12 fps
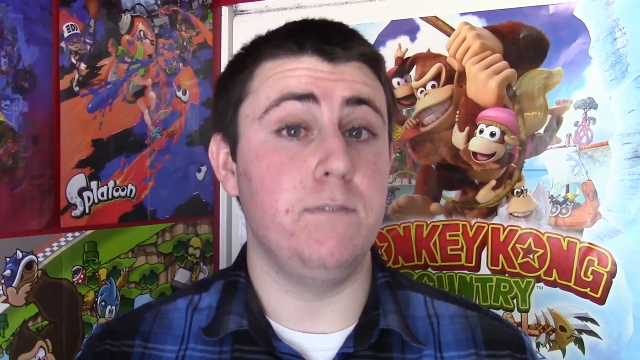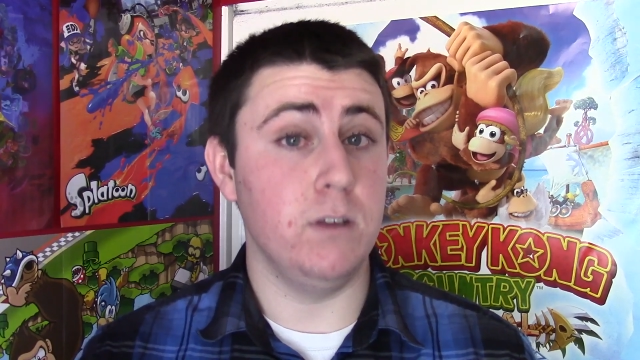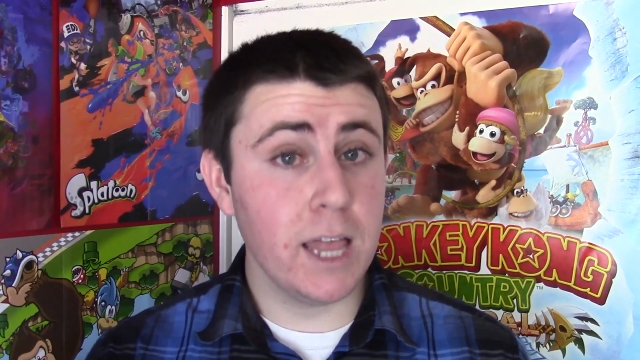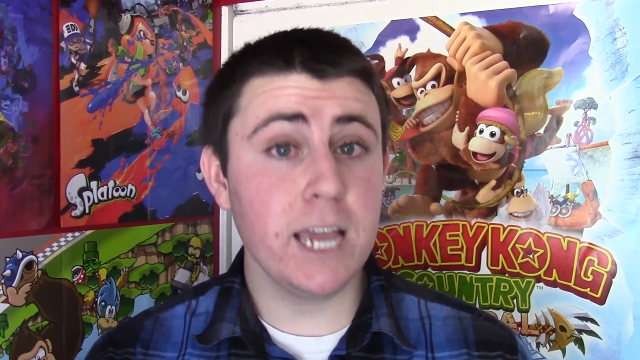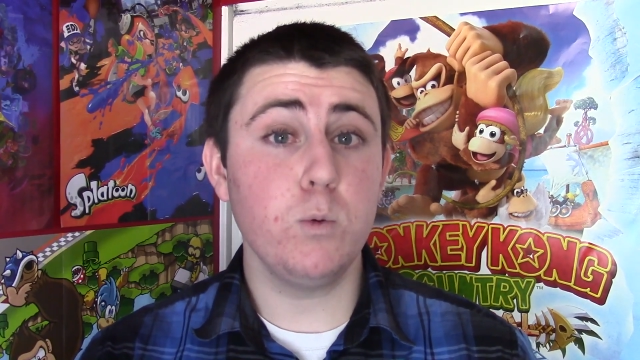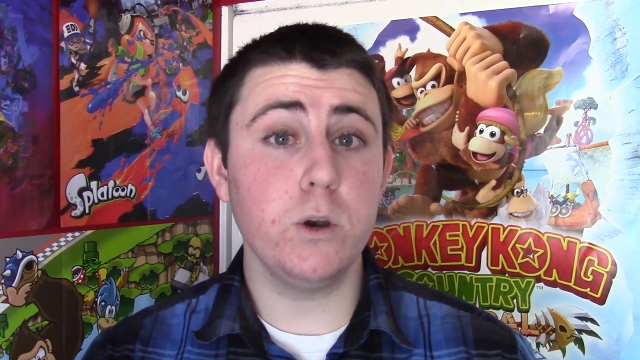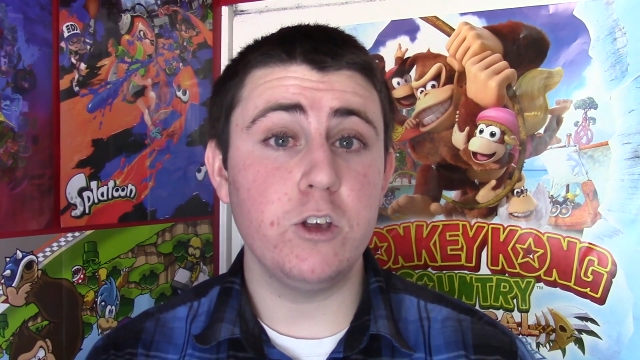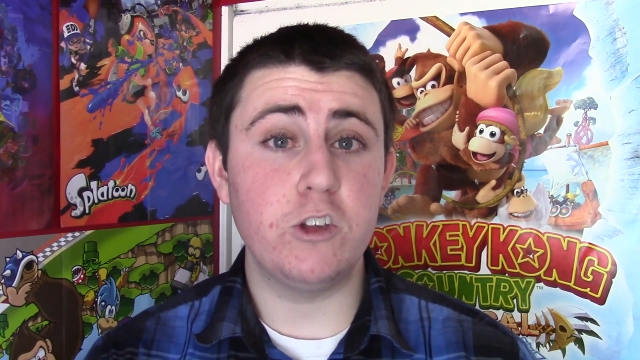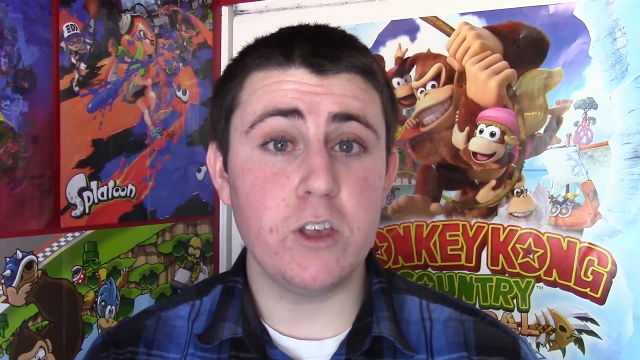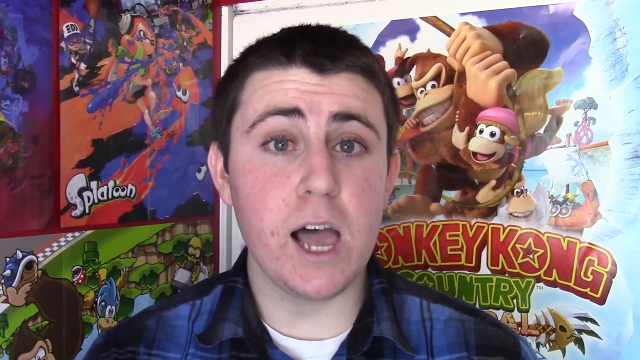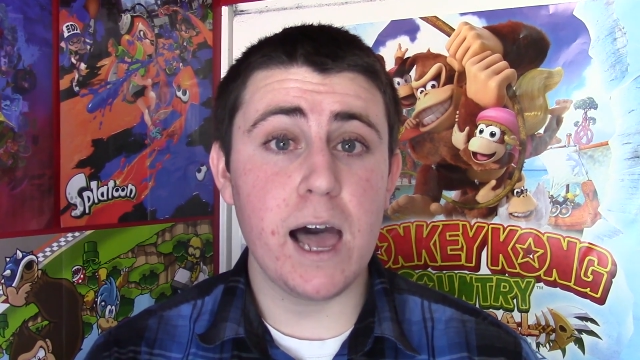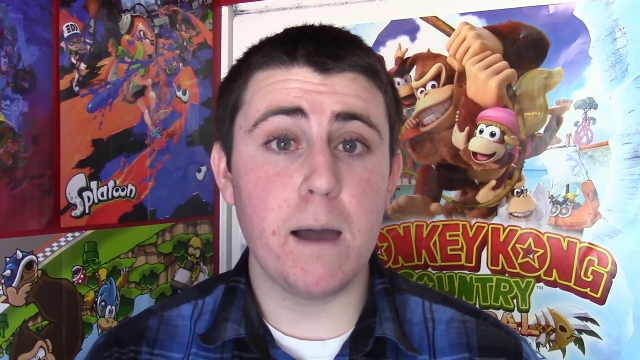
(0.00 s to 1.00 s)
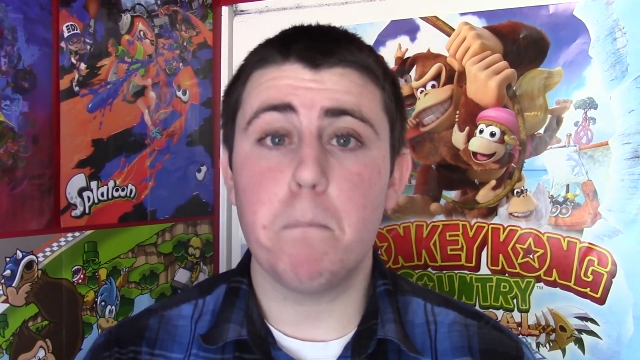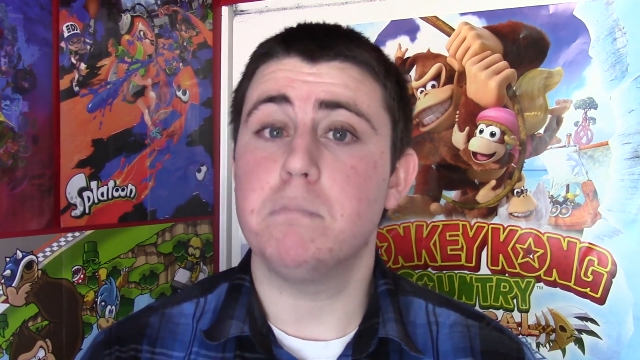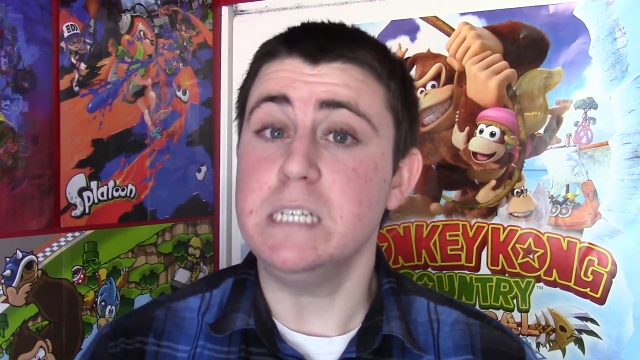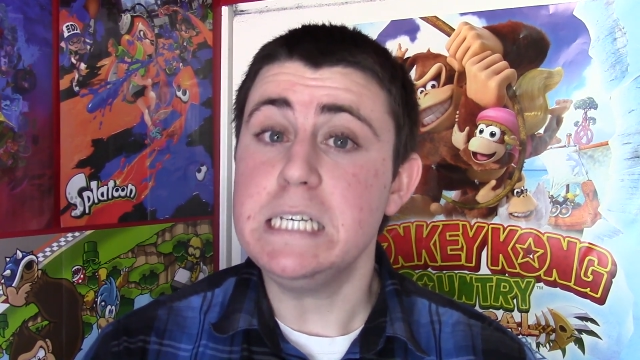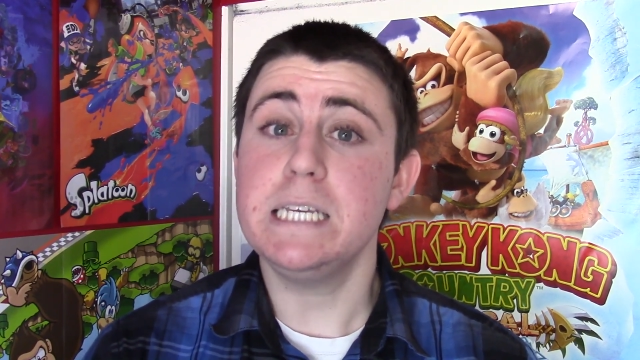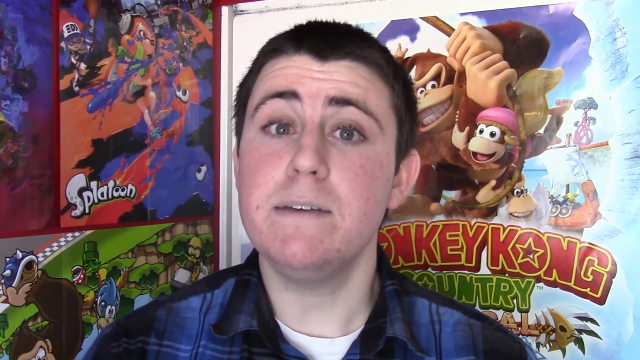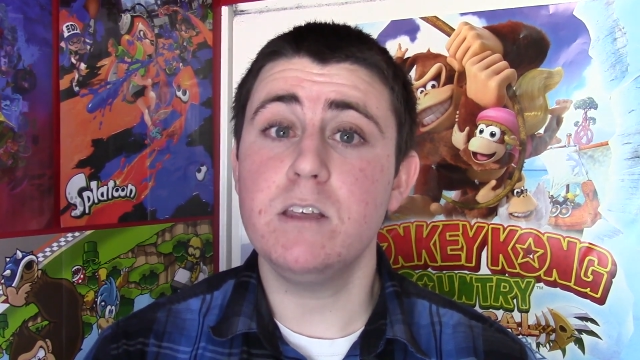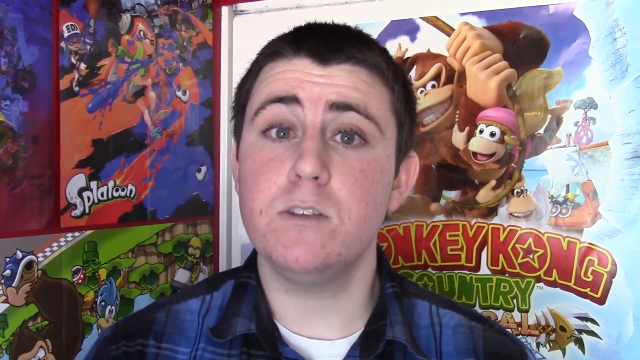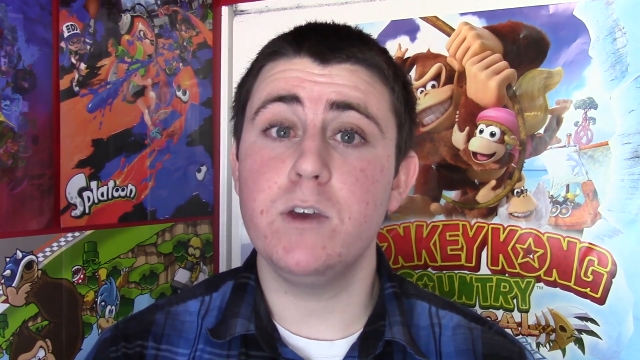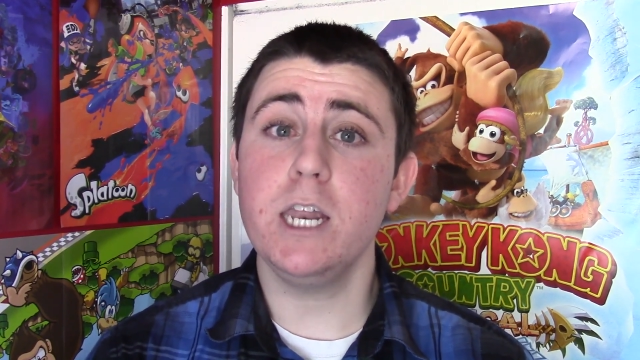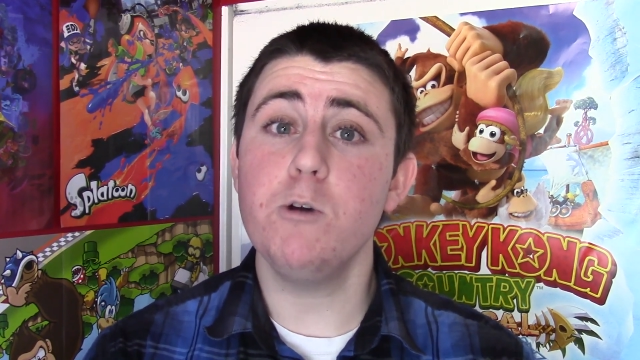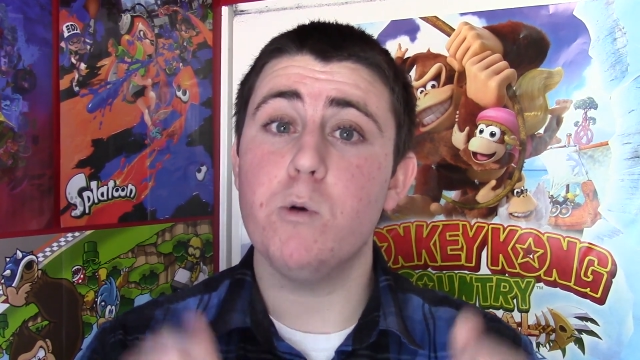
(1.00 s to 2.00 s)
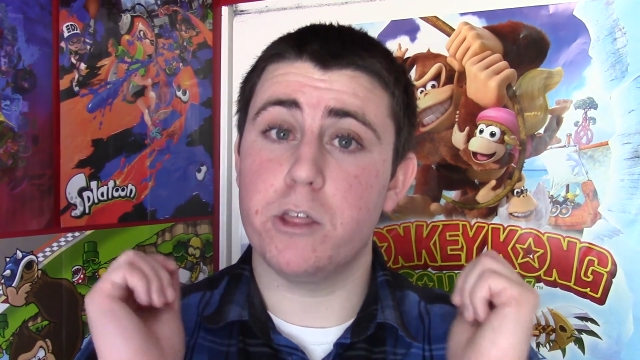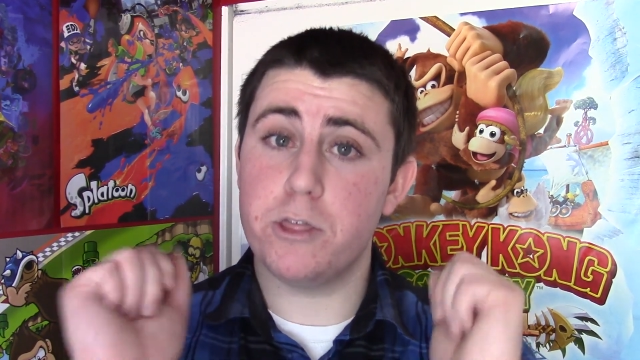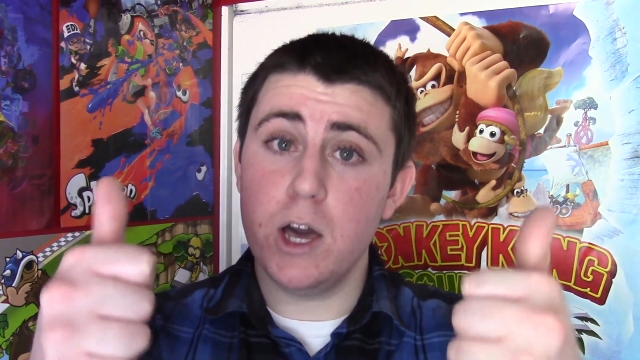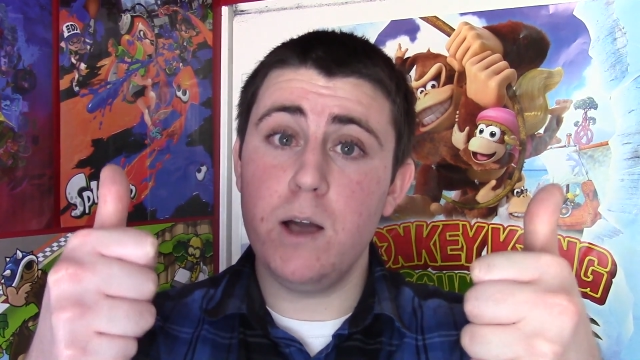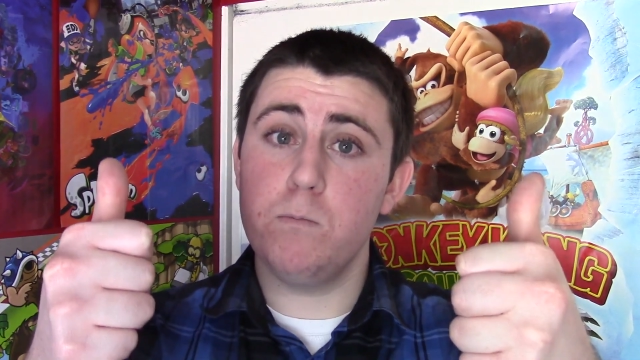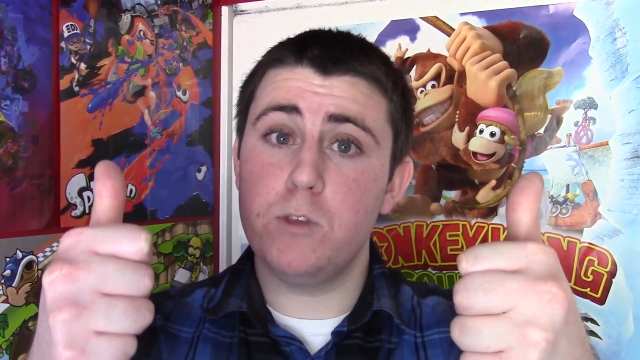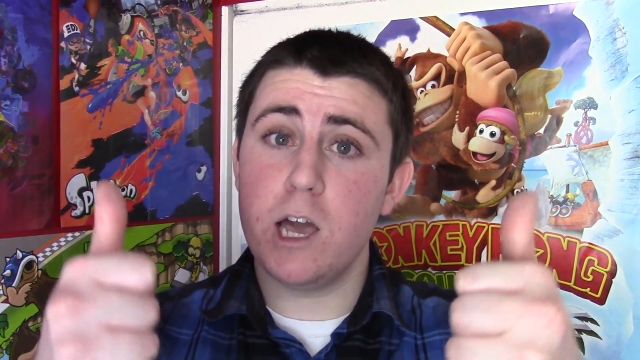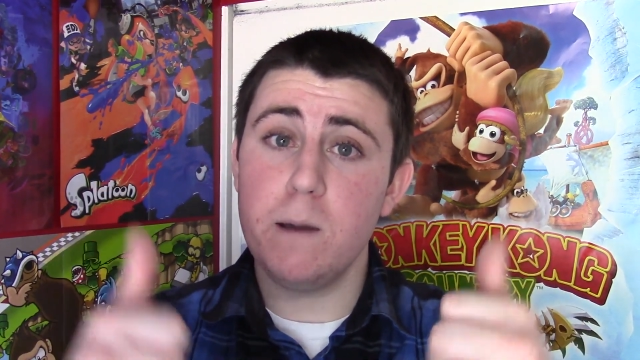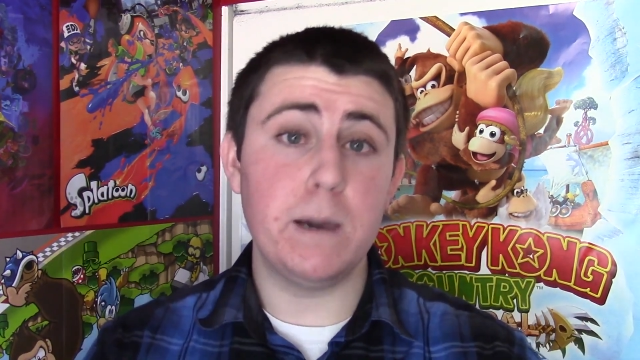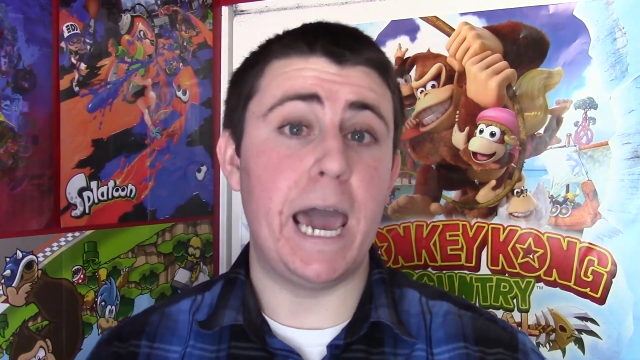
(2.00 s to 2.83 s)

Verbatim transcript: If you liked what you saw, please give this video a thumbs up,